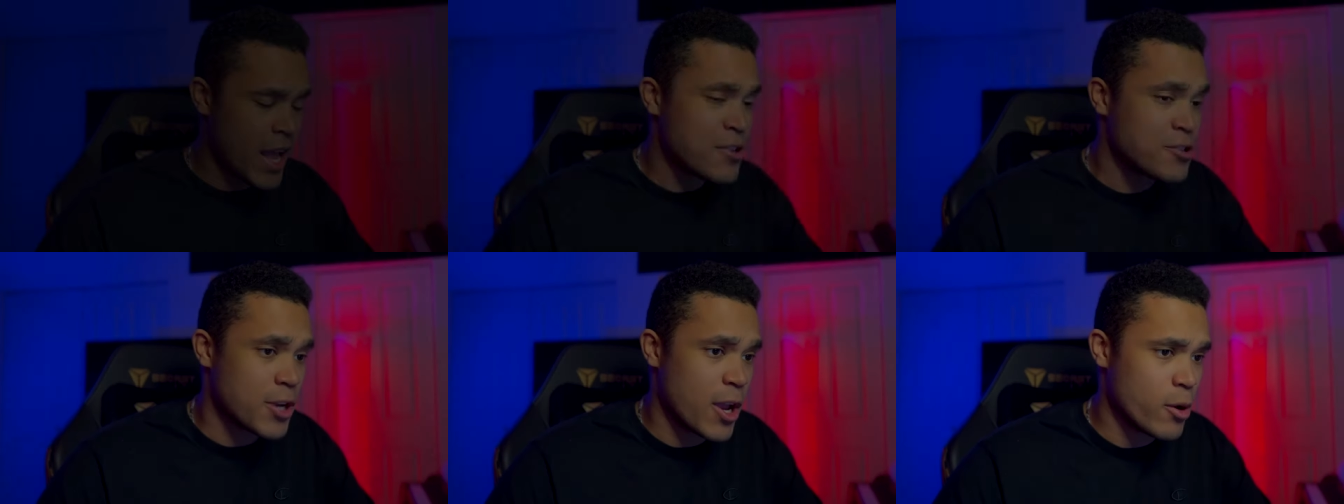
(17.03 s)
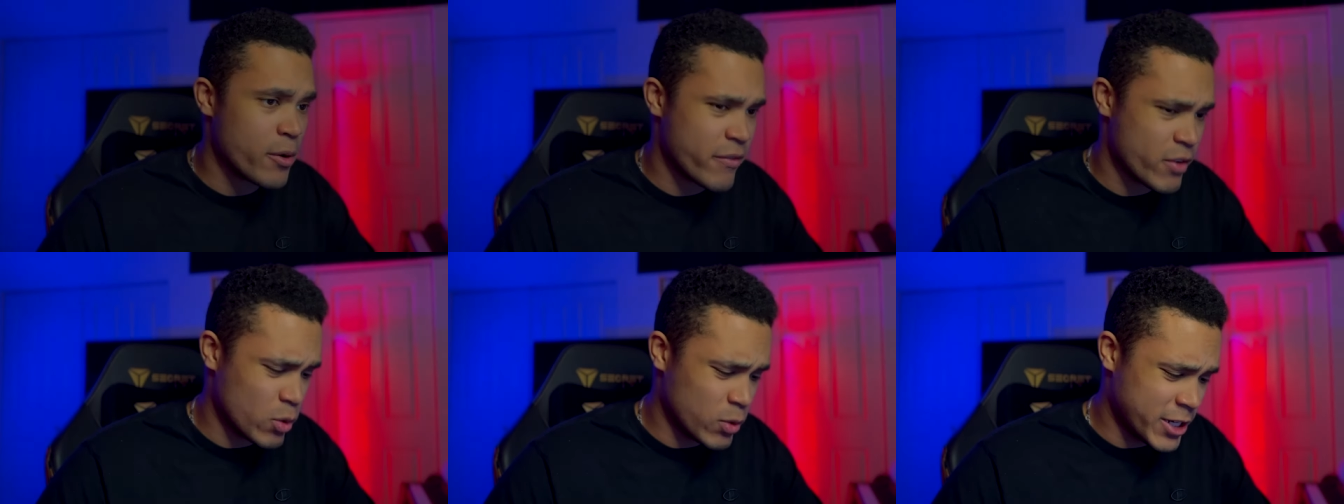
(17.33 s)
How's it
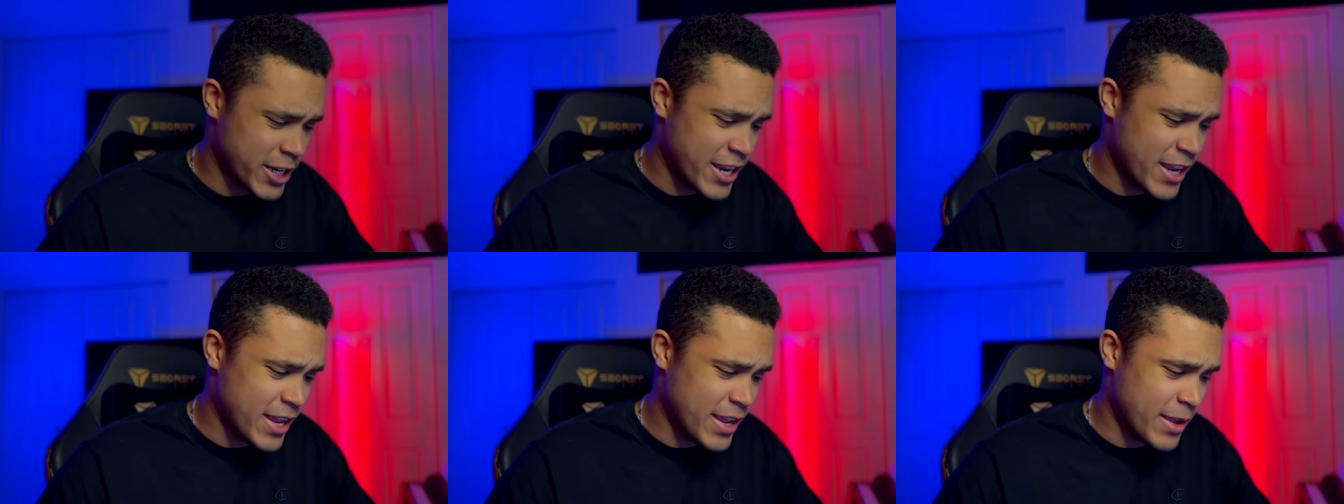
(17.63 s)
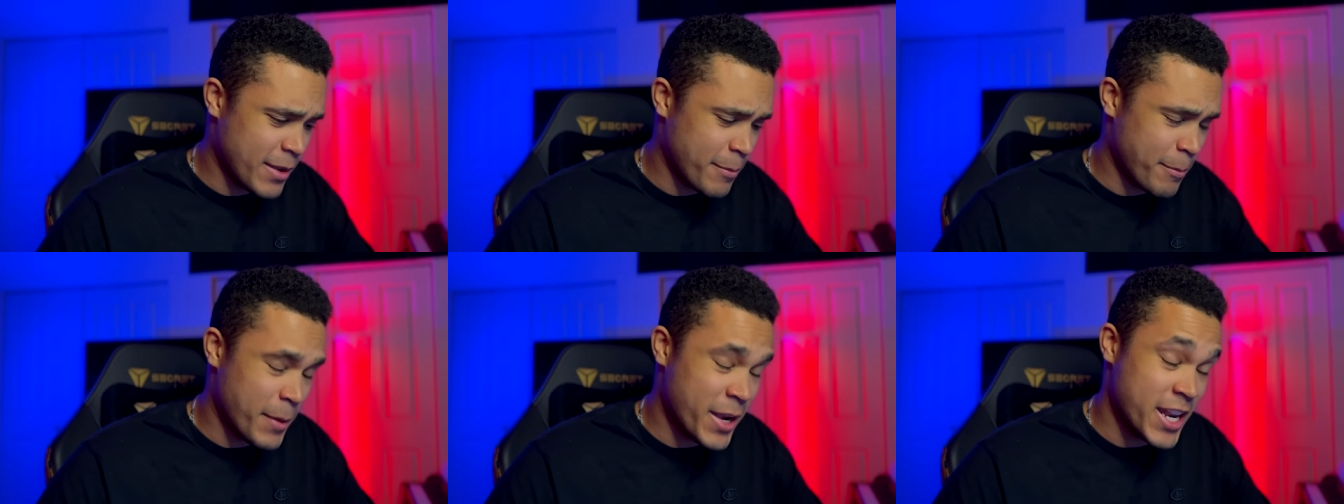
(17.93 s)
going,
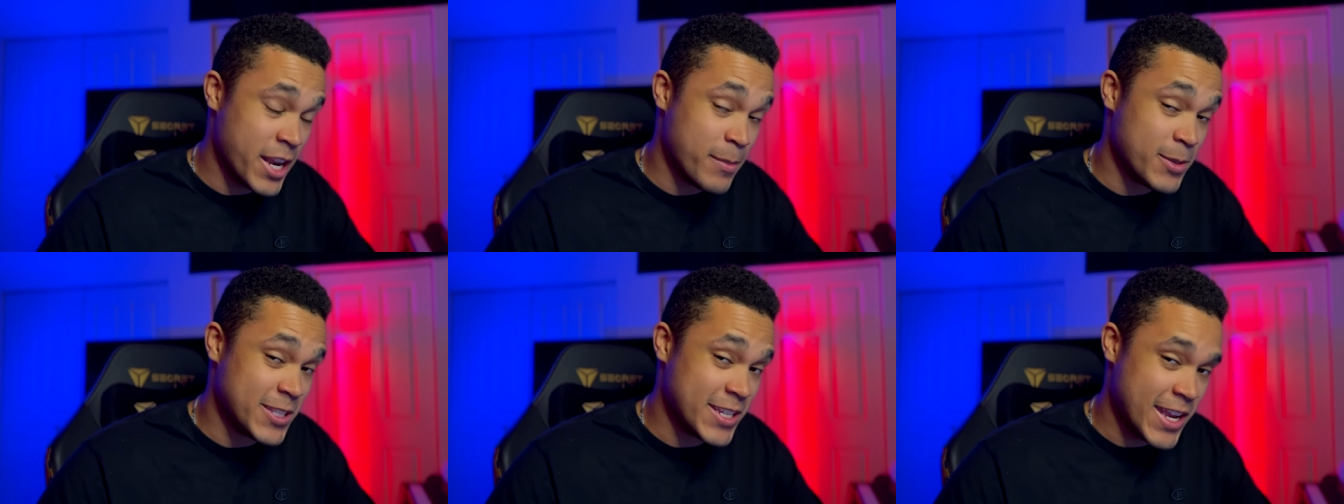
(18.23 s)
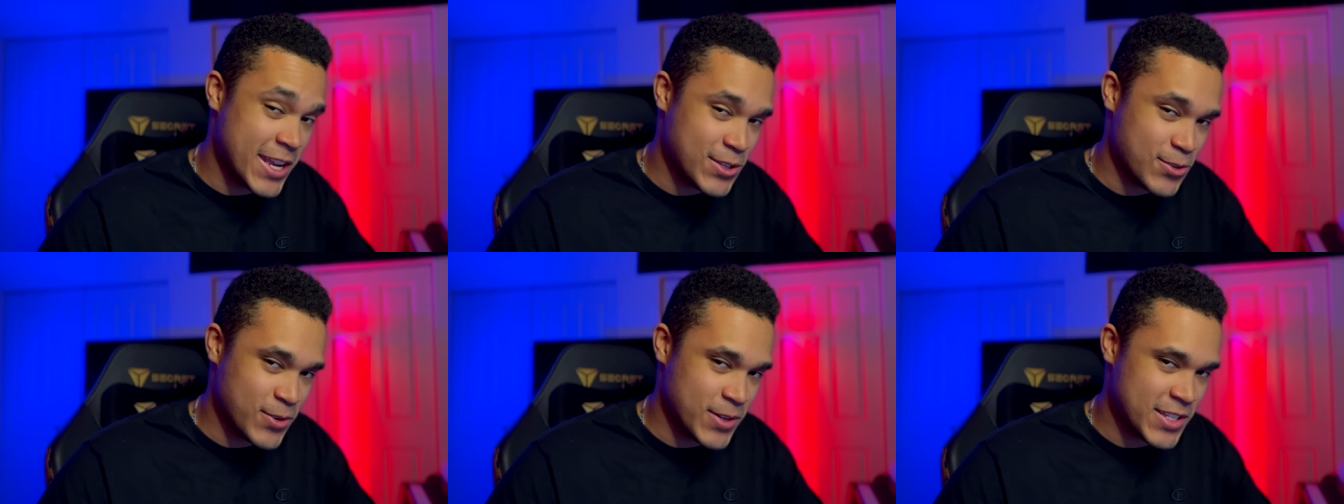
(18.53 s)
everyone? My name is
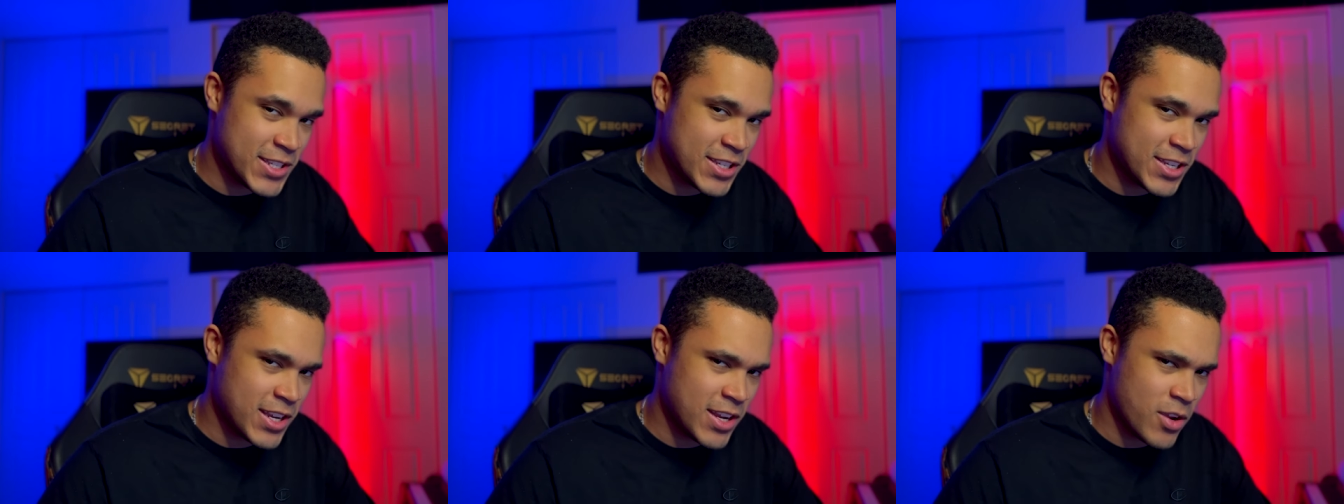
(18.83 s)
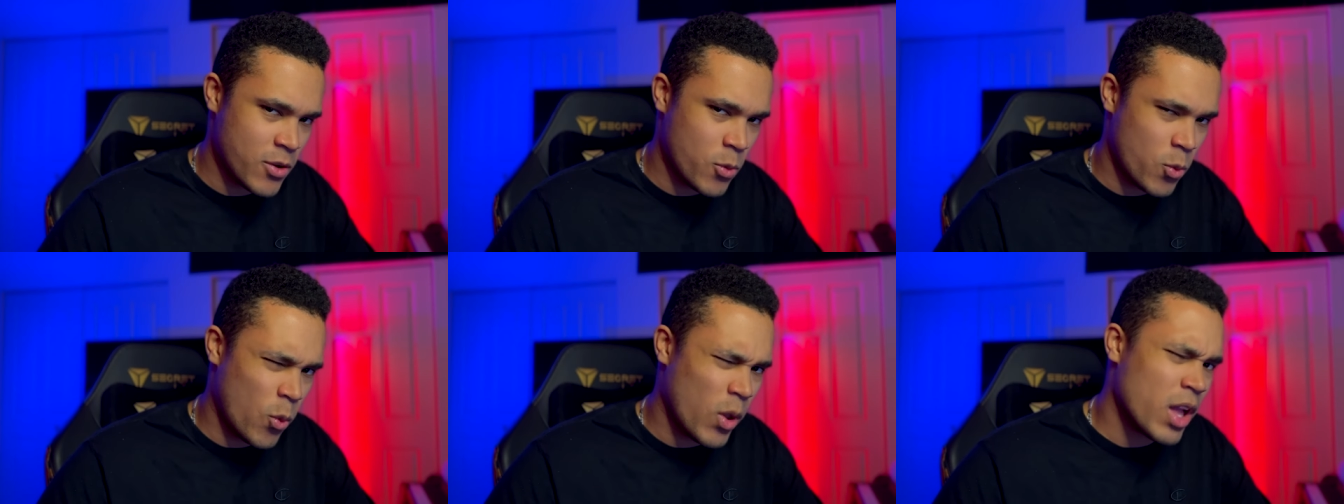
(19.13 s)
Azarus.
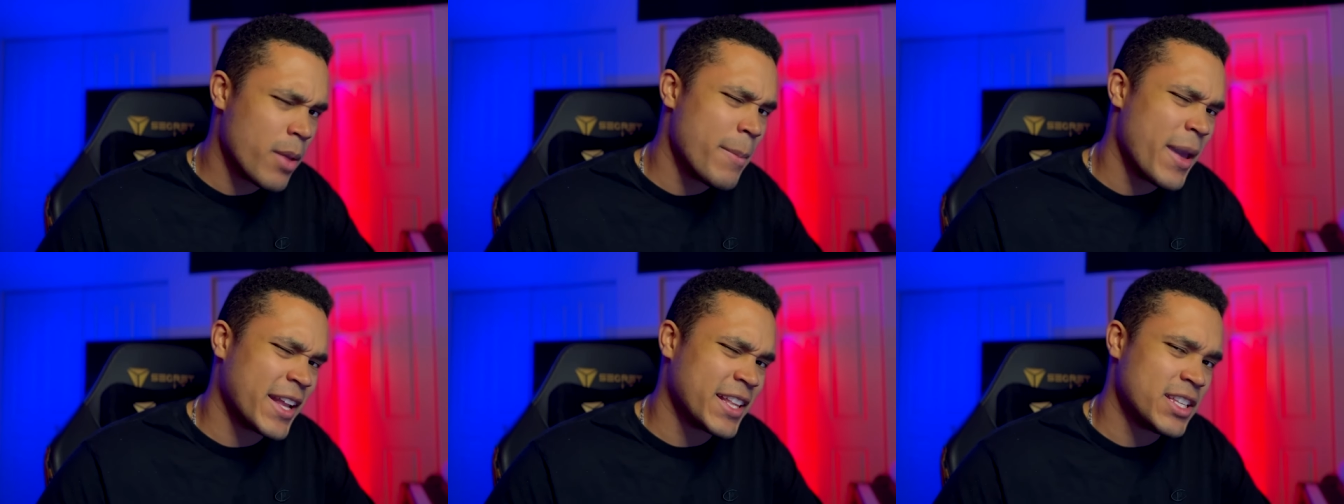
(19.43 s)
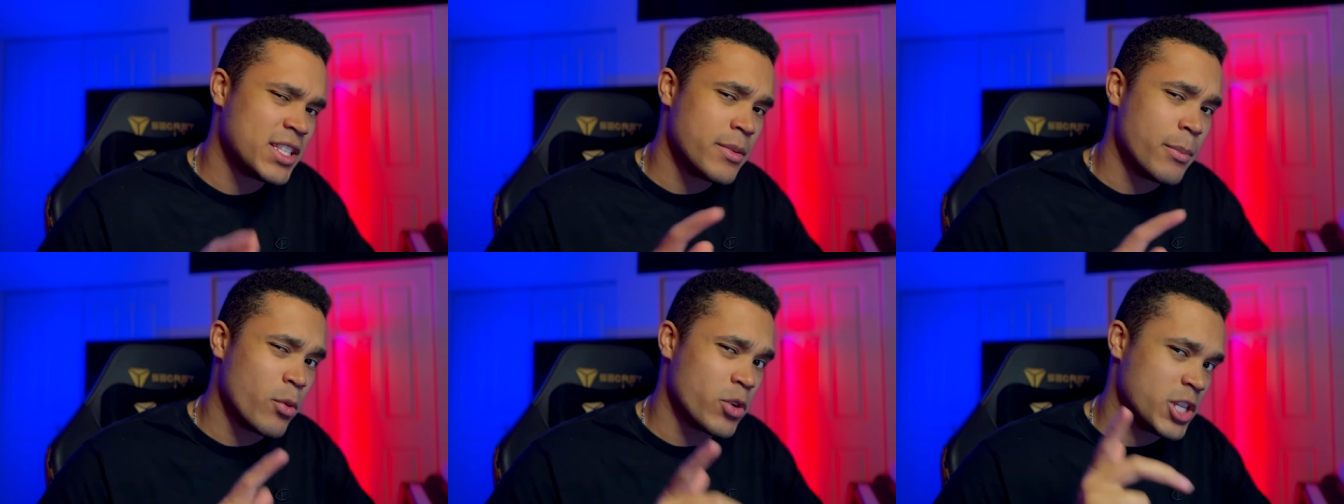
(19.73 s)
Welcome back to
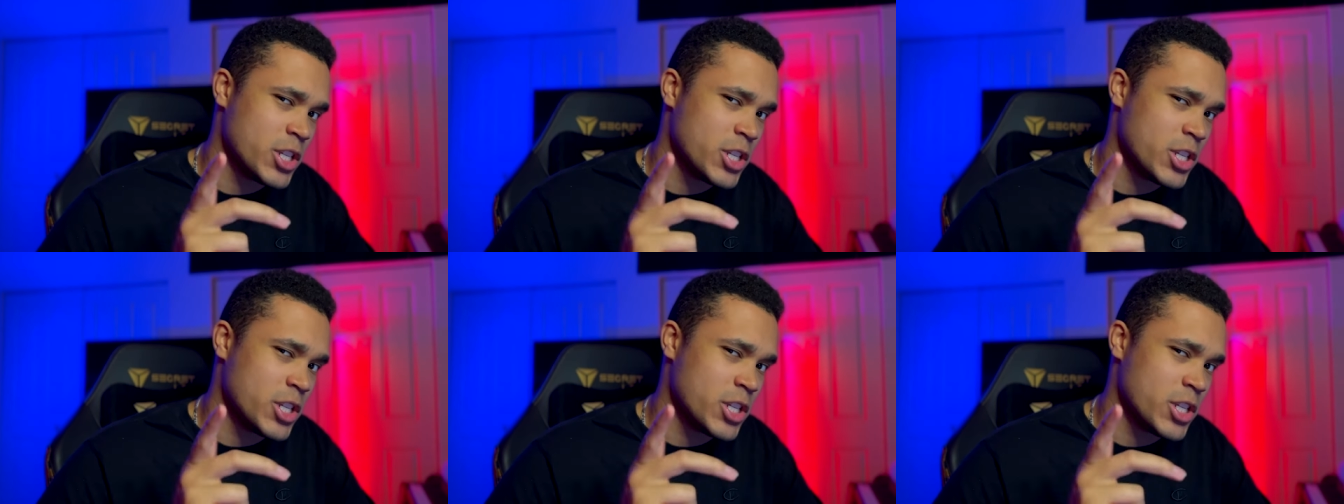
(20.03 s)
some more